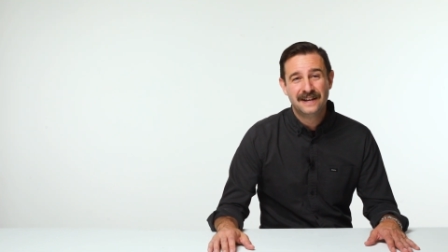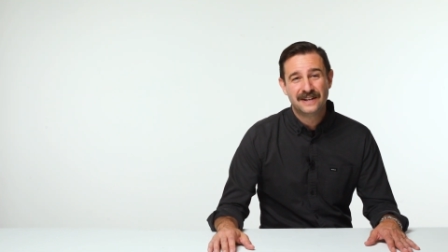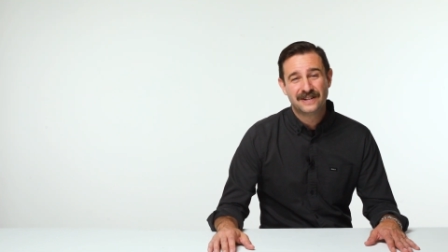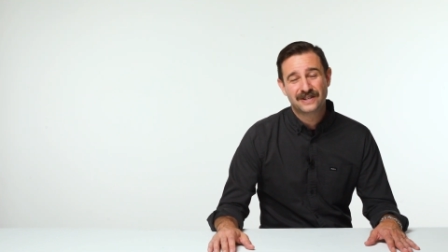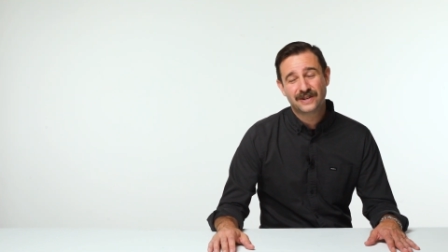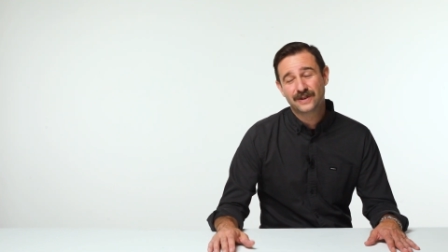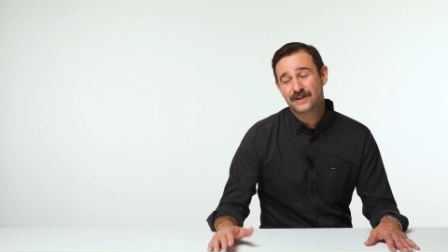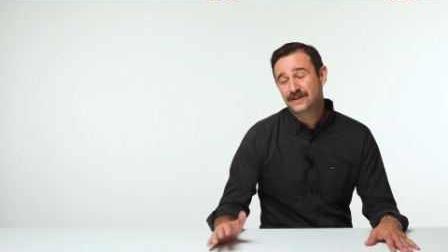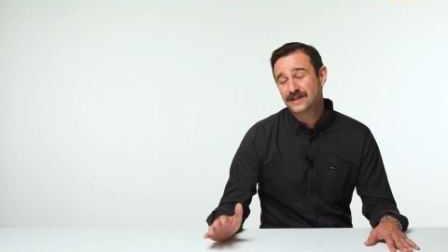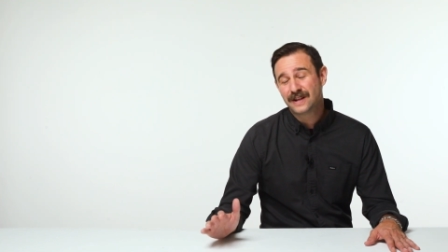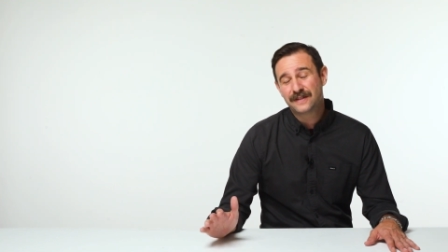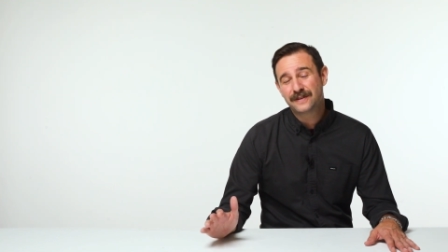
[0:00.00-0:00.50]

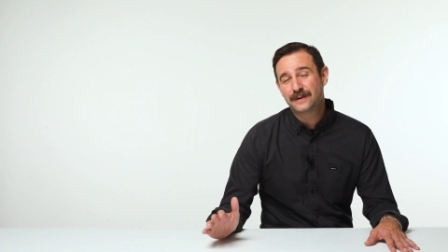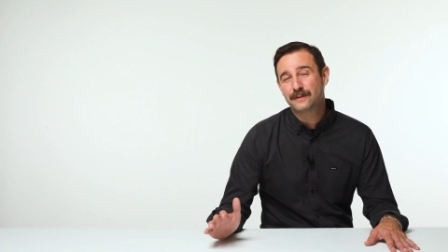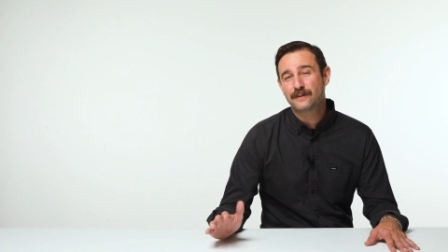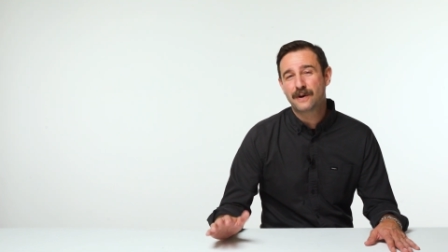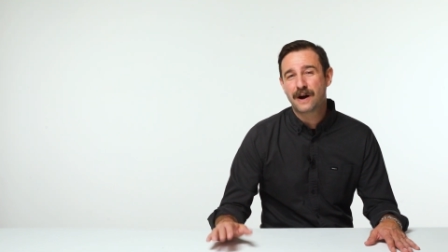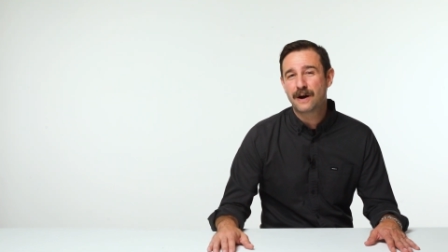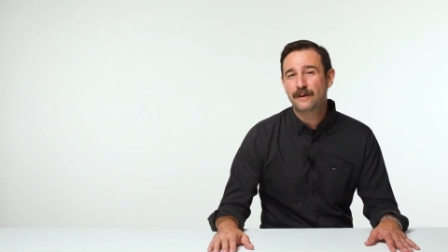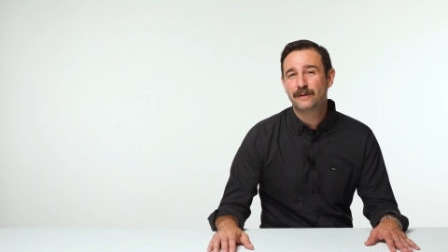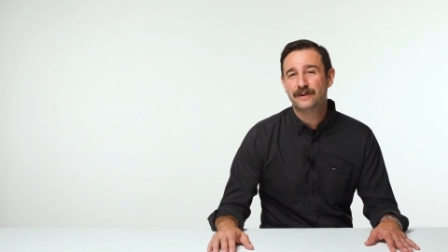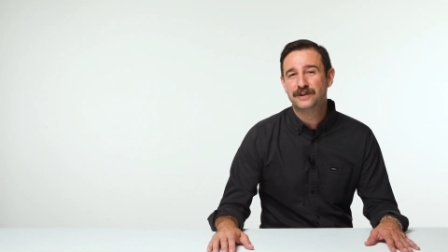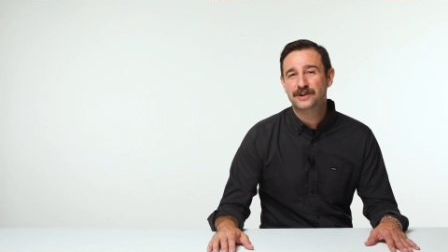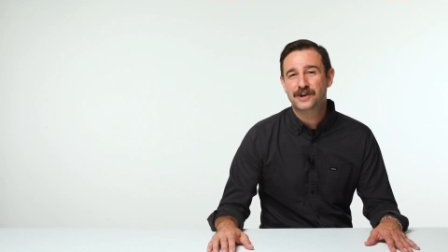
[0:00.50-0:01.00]
So there's nothing
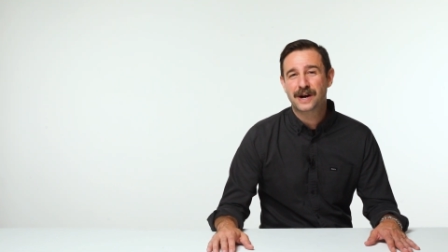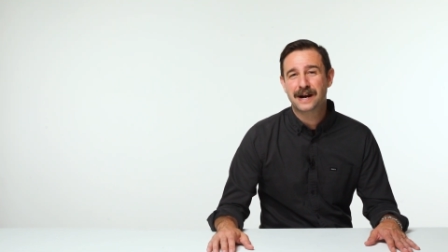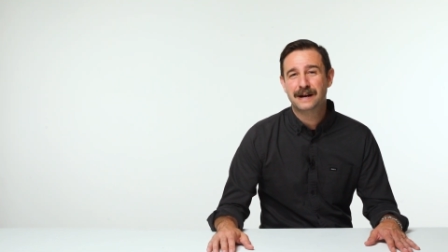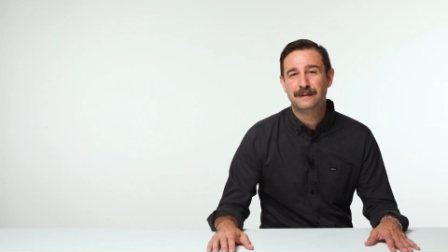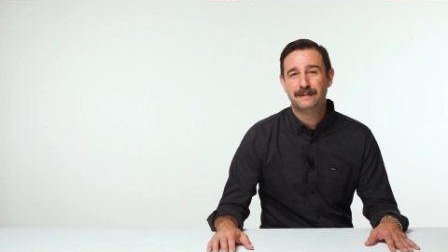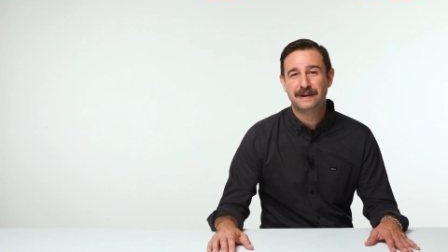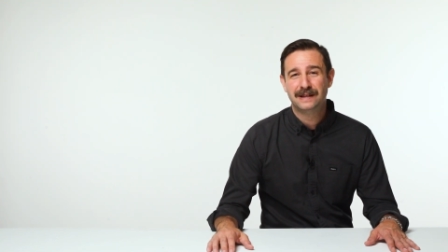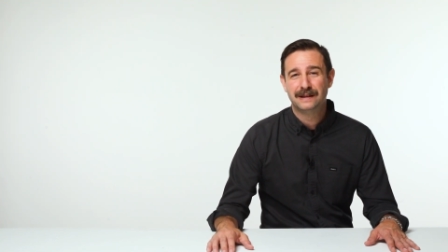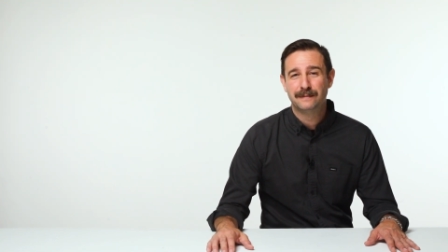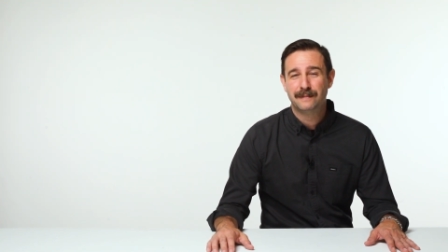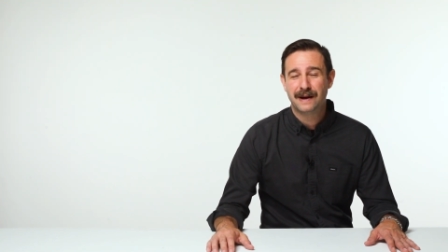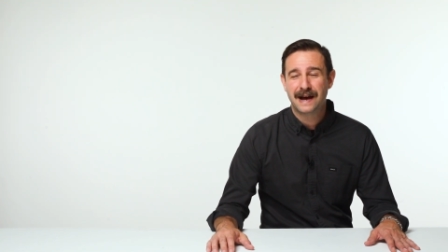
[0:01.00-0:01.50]
wrong with trying to
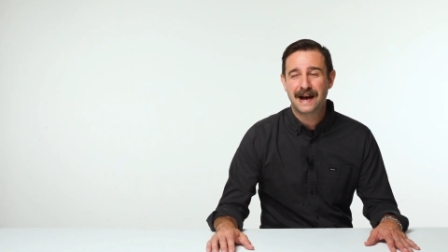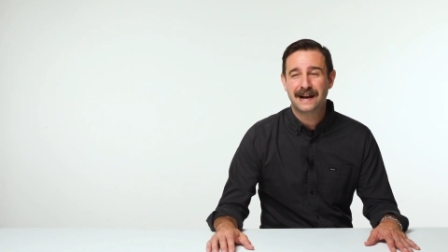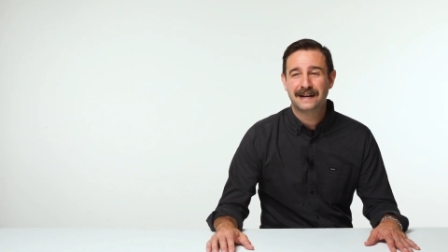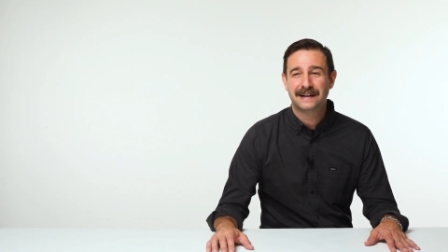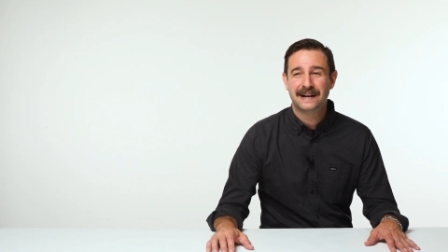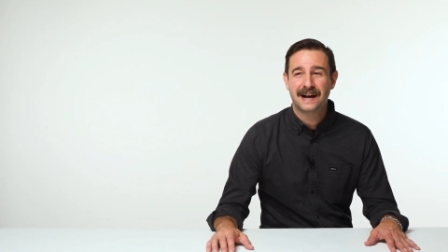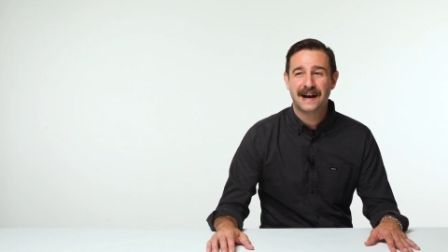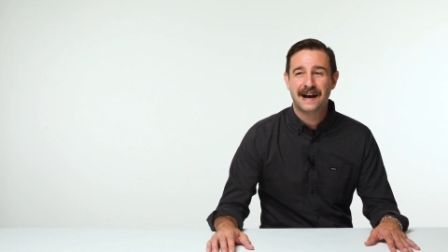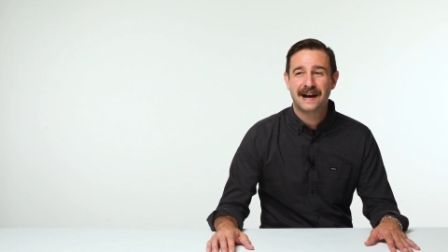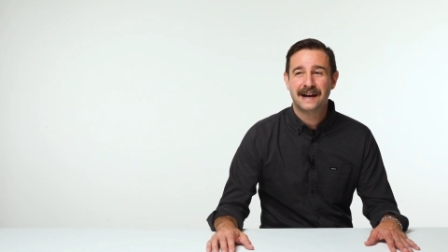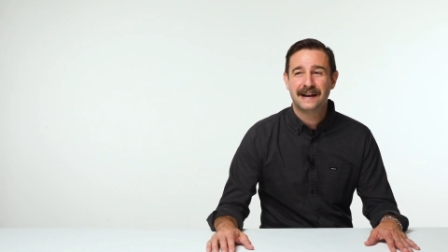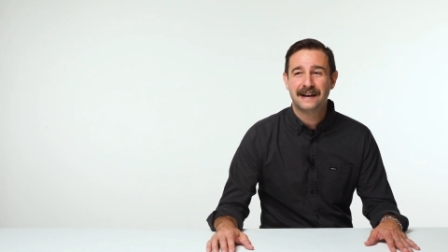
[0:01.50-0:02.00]
be the bad
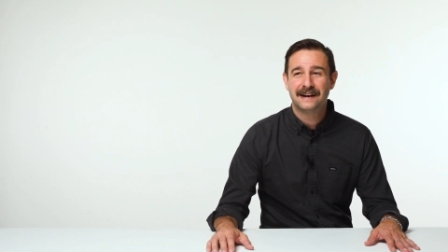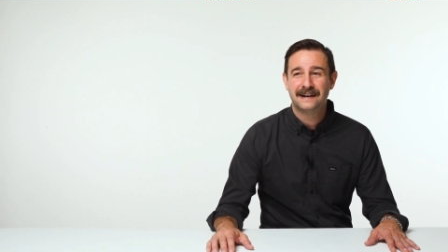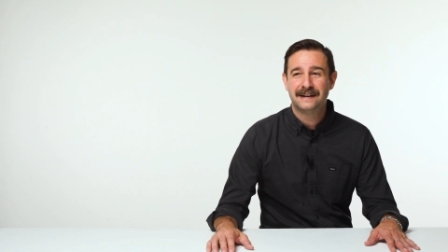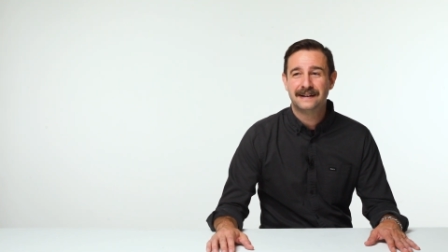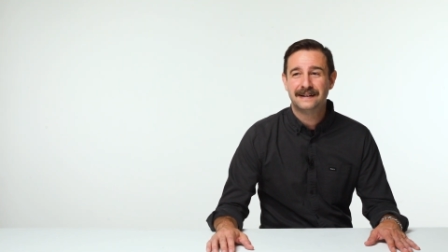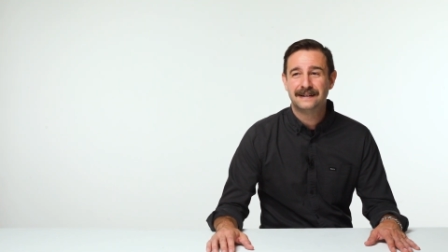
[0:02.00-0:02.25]
guy.